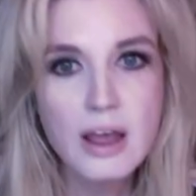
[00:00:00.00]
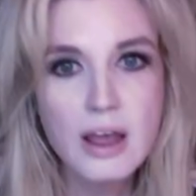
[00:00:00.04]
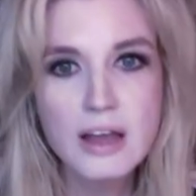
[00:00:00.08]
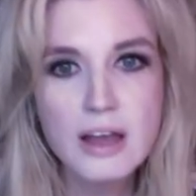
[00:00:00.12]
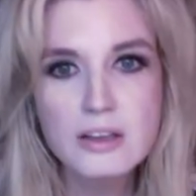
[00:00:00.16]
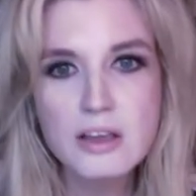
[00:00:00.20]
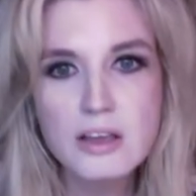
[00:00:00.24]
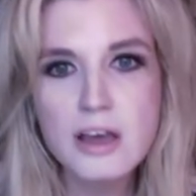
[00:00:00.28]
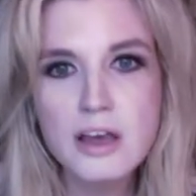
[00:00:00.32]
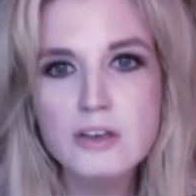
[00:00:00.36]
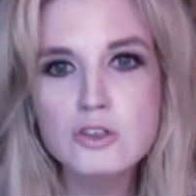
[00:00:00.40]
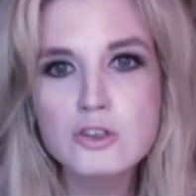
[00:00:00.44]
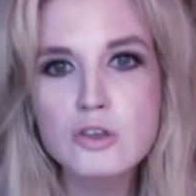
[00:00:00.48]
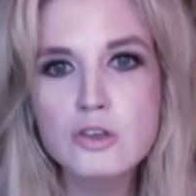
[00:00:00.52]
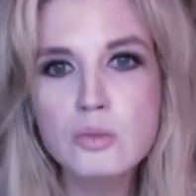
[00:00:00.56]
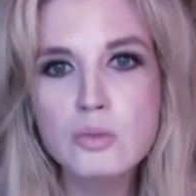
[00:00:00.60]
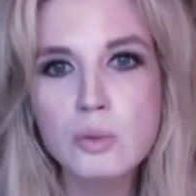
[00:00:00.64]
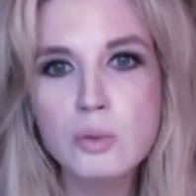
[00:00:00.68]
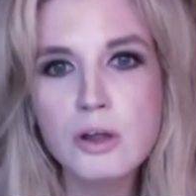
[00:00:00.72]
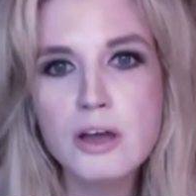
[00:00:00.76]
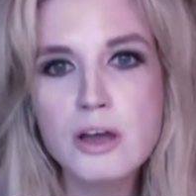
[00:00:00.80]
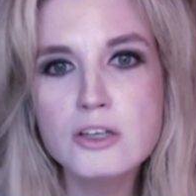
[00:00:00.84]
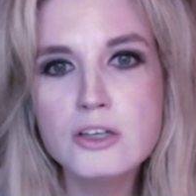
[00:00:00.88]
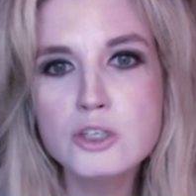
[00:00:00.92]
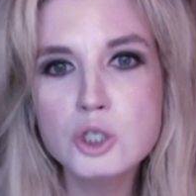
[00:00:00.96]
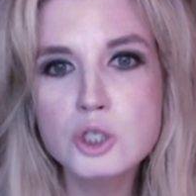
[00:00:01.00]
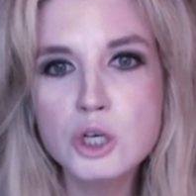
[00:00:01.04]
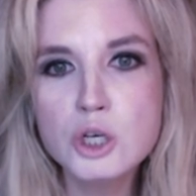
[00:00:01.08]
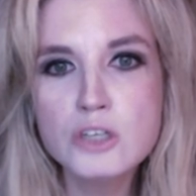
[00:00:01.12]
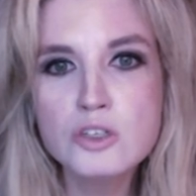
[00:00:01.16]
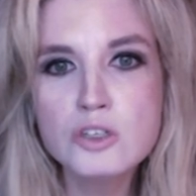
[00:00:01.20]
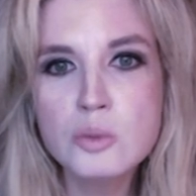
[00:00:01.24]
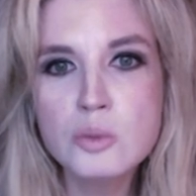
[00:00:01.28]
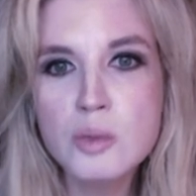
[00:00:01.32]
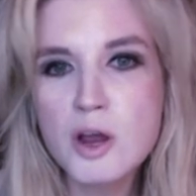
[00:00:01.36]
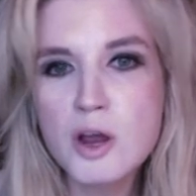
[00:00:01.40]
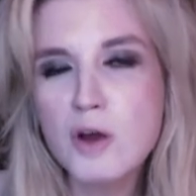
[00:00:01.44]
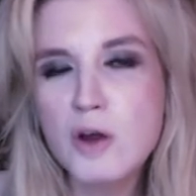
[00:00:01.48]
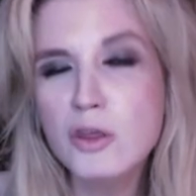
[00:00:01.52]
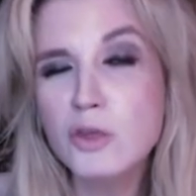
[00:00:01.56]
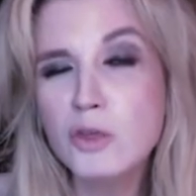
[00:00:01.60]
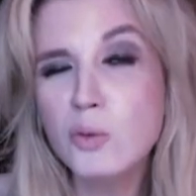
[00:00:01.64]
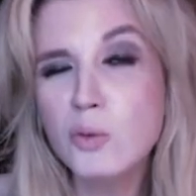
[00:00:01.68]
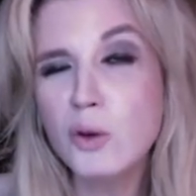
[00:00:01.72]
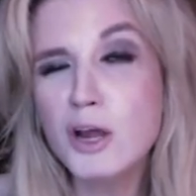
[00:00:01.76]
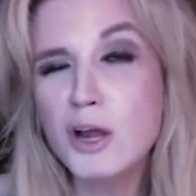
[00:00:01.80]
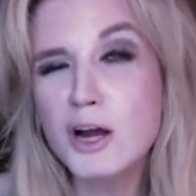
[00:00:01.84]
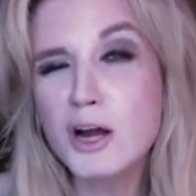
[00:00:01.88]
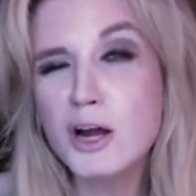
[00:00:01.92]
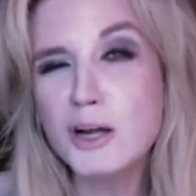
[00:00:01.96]
It takes place just a mere
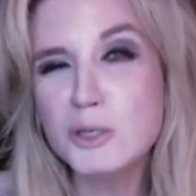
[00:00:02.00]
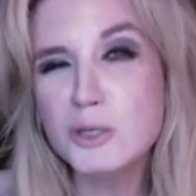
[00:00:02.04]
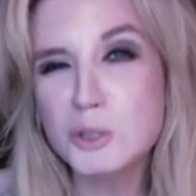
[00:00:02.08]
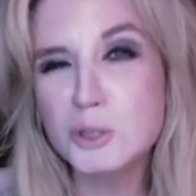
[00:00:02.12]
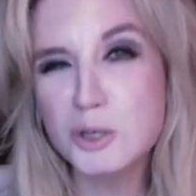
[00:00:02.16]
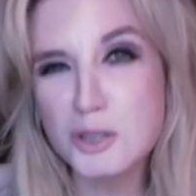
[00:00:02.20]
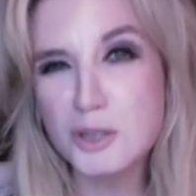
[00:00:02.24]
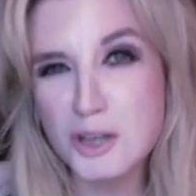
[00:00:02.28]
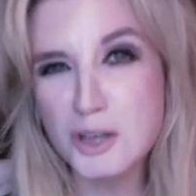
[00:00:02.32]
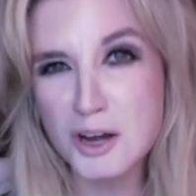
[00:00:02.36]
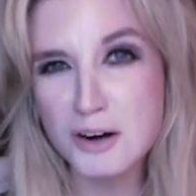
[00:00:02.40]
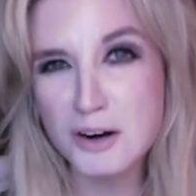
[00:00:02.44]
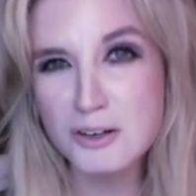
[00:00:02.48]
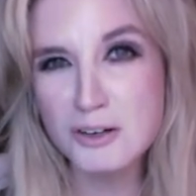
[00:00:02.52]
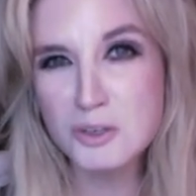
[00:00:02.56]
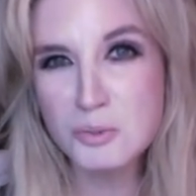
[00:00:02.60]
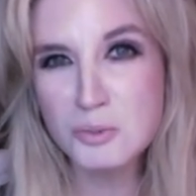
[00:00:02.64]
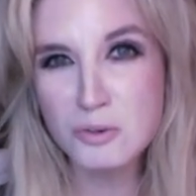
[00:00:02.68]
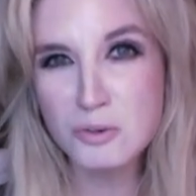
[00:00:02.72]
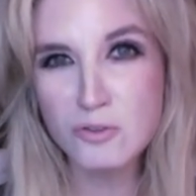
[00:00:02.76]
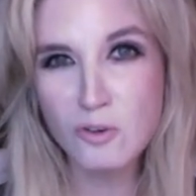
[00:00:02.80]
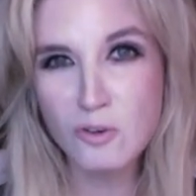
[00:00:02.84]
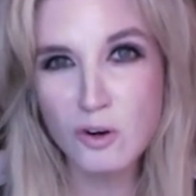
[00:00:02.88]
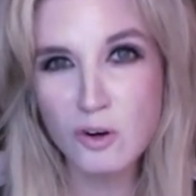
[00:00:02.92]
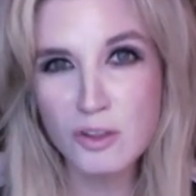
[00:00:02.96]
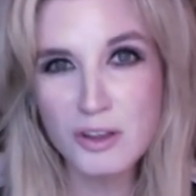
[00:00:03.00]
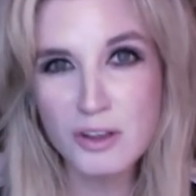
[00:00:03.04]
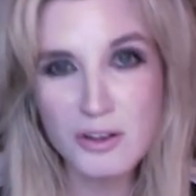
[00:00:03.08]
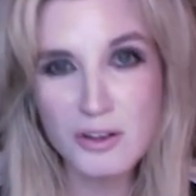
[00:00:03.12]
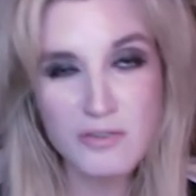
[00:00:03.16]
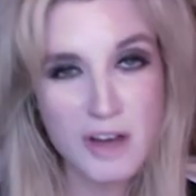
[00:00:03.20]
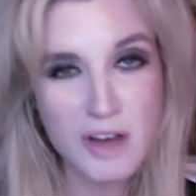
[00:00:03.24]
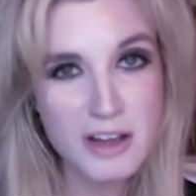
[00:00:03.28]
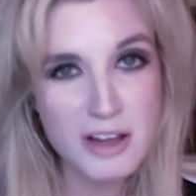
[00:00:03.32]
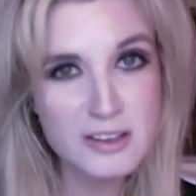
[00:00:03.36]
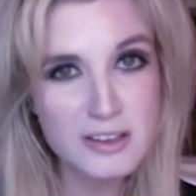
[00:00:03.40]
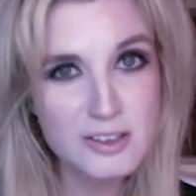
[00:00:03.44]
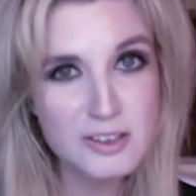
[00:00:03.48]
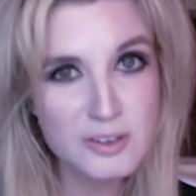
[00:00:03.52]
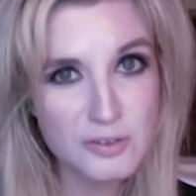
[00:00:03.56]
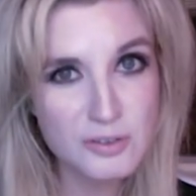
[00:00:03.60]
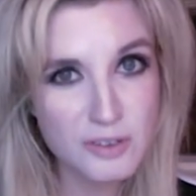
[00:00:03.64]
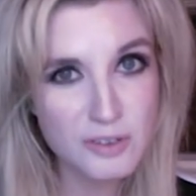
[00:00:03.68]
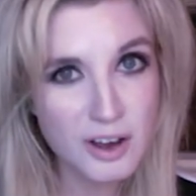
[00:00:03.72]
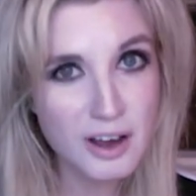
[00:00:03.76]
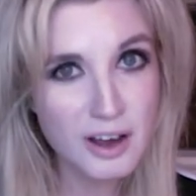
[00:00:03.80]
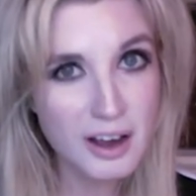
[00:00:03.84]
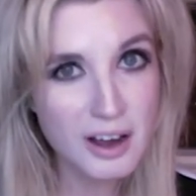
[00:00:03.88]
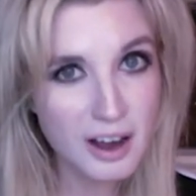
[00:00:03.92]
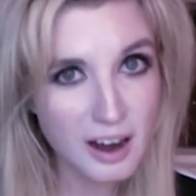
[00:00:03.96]
300 years before the events
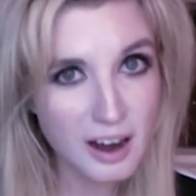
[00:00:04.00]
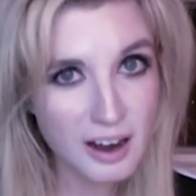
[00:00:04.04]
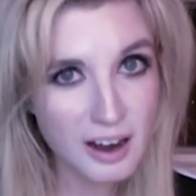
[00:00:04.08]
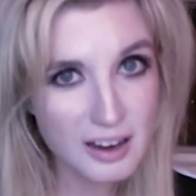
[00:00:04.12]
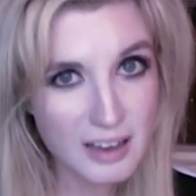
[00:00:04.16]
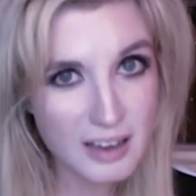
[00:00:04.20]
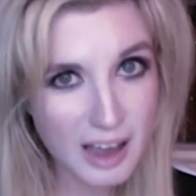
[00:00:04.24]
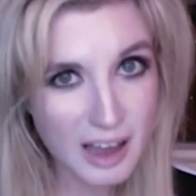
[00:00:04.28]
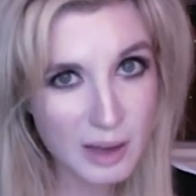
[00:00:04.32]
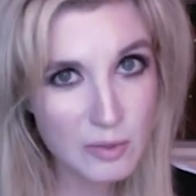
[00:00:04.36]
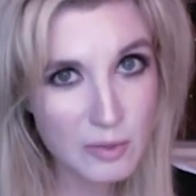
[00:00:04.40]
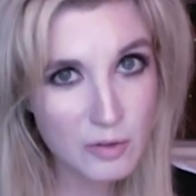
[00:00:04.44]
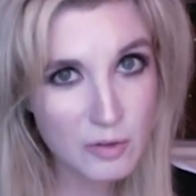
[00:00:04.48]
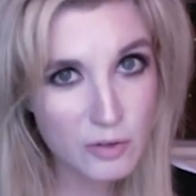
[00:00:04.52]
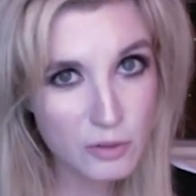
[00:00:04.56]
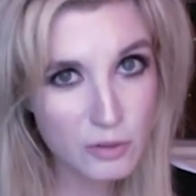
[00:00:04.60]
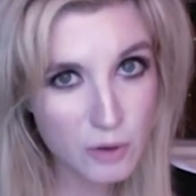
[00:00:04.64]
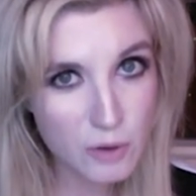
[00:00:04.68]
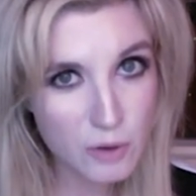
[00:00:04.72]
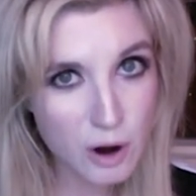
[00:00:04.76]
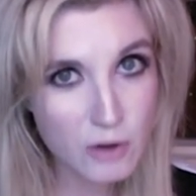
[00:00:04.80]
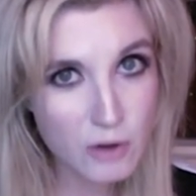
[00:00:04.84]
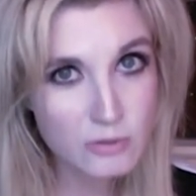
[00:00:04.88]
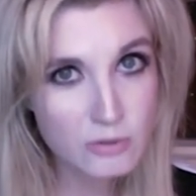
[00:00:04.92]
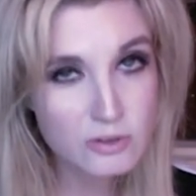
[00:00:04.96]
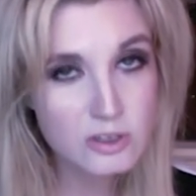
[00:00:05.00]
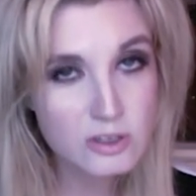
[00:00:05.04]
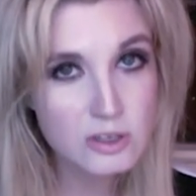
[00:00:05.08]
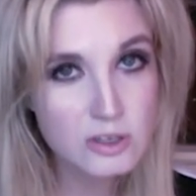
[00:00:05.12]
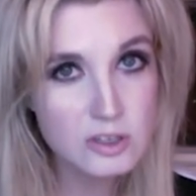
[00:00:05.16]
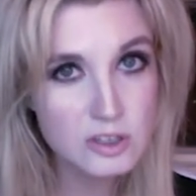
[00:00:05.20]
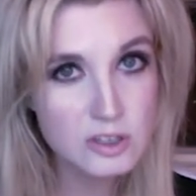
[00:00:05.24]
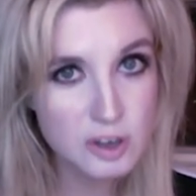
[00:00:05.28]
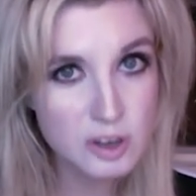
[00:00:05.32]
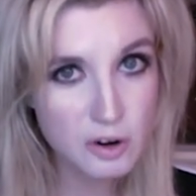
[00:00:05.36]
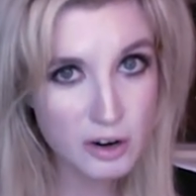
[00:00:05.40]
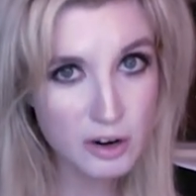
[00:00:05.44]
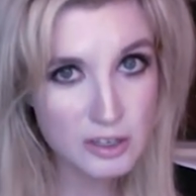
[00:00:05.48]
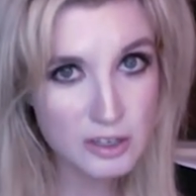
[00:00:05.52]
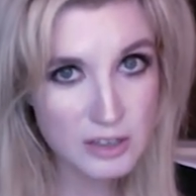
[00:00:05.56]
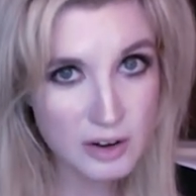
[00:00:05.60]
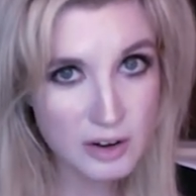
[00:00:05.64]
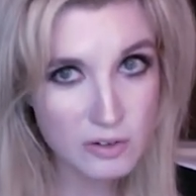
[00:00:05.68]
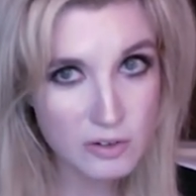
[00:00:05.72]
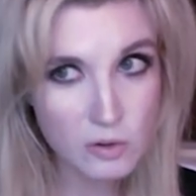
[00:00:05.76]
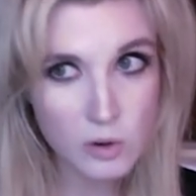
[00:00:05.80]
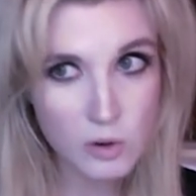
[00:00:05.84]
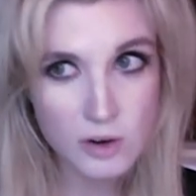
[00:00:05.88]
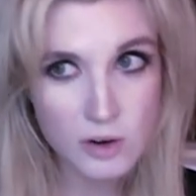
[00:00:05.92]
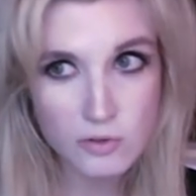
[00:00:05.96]
of Game of Thrones, the series
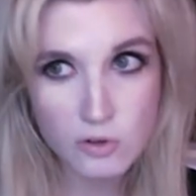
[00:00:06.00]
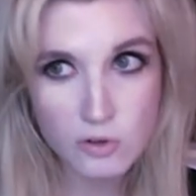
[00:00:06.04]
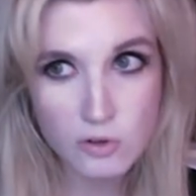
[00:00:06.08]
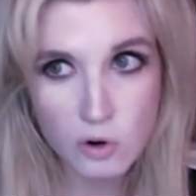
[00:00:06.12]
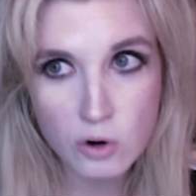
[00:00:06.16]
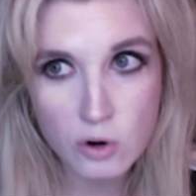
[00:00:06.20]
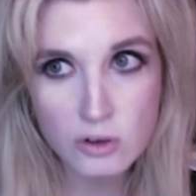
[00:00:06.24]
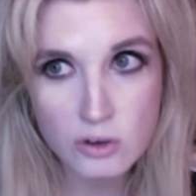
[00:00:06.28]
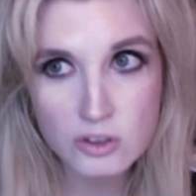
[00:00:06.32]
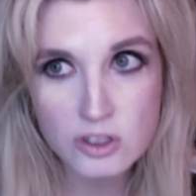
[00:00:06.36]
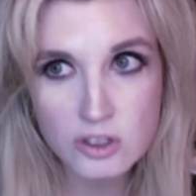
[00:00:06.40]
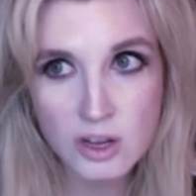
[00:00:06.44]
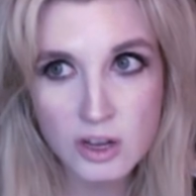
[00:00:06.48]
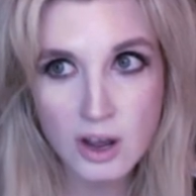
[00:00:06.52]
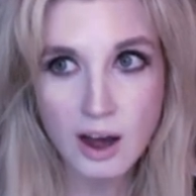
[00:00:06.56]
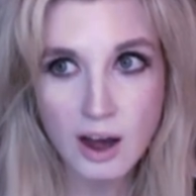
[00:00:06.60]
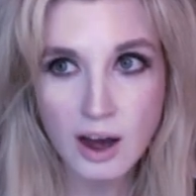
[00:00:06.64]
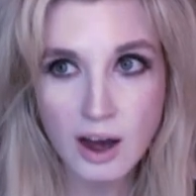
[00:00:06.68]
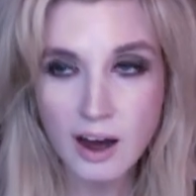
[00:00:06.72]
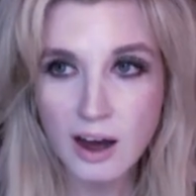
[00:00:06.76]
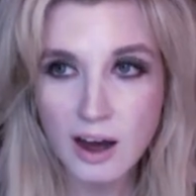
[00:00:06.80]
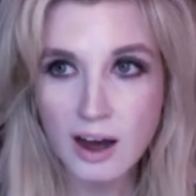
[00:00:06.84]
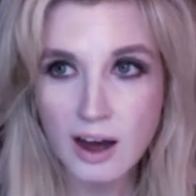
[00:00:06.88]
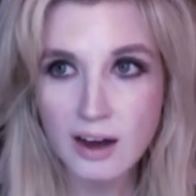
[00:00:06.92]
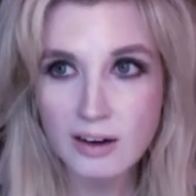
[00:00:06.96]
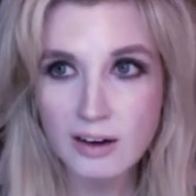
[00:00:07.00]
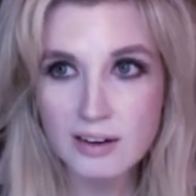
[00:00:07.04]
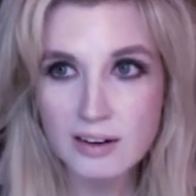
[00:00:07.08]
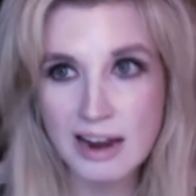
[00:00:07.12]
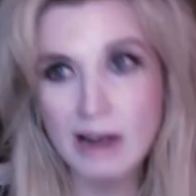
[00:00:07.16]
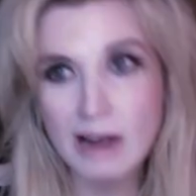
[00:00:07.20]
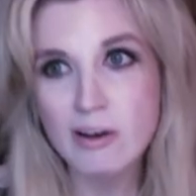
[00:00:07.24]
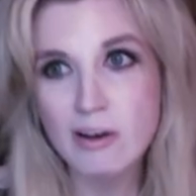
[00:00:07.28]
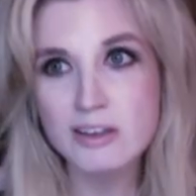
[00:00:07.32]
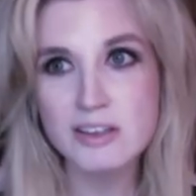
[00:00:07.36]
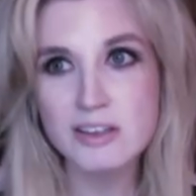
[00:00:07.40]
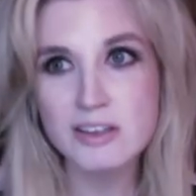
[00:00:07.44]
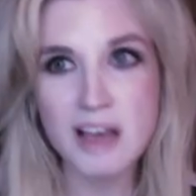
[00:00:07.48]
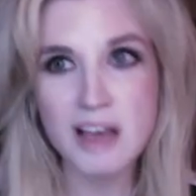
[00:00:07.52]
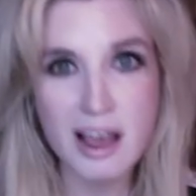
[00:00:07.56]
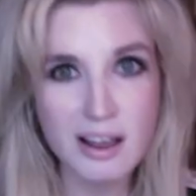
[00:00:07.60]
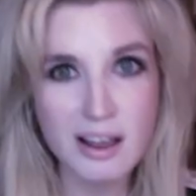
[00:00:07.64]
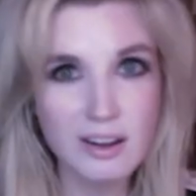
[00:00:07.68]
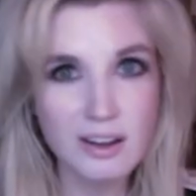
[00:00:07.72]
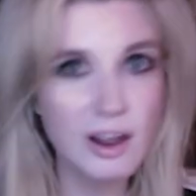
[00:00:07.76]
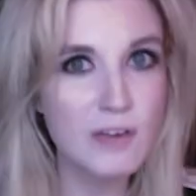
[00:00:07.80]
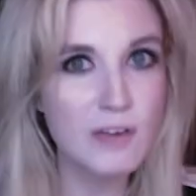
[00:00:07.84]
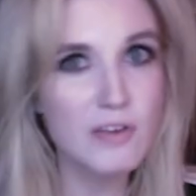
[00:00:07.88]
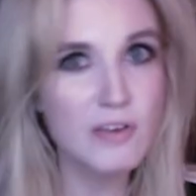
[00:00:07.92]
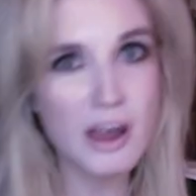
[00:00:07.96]
everyone, of course, now has a
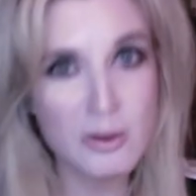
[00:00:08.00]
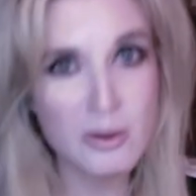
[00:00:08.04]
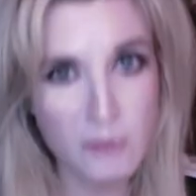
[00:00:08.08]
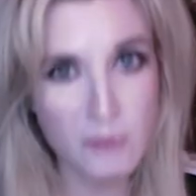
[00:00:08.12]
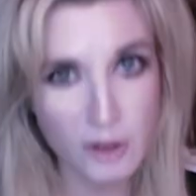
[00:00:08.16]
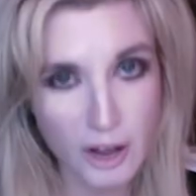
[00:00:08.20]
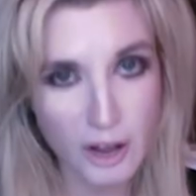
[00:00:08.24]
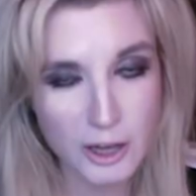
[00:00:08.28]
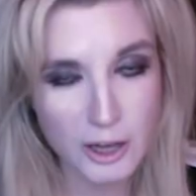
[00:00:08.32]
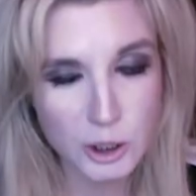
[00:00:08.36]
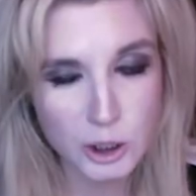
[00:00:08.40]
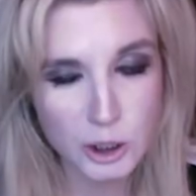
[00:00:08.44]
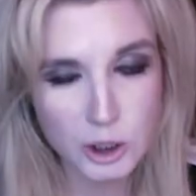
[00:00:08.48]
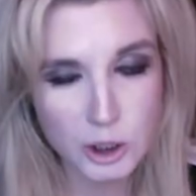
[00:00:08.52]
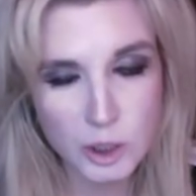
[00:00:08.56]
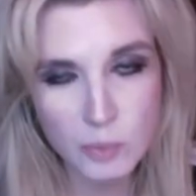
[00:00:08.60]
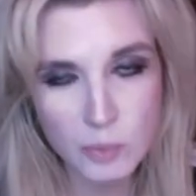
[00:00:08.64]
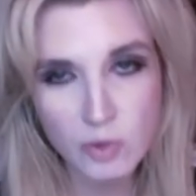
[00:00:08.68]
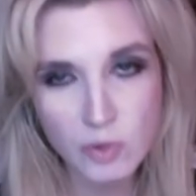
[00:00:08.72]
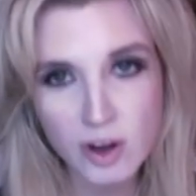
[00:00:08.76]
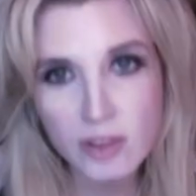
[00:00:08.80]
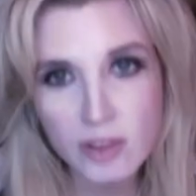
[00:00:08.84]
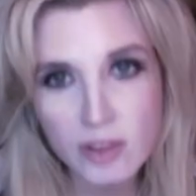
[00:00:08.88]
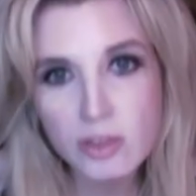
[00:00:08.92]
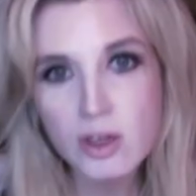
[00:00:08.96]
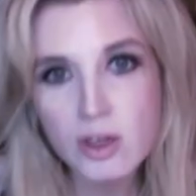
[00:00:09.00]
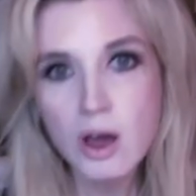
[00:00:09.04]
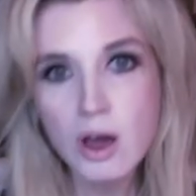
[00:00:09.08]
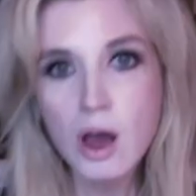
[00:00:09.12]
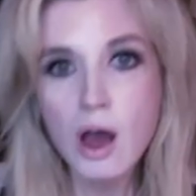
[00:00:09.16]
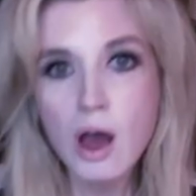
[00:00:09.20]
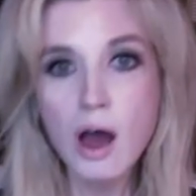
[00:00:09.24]
love-hate relationship with.